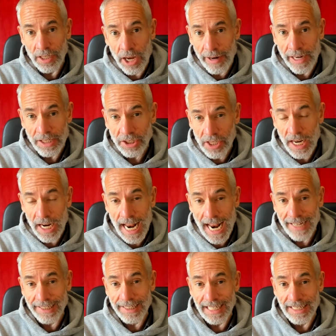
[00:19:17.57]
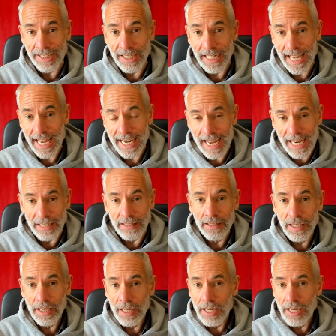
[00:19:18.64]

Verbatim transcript: no externalities can get in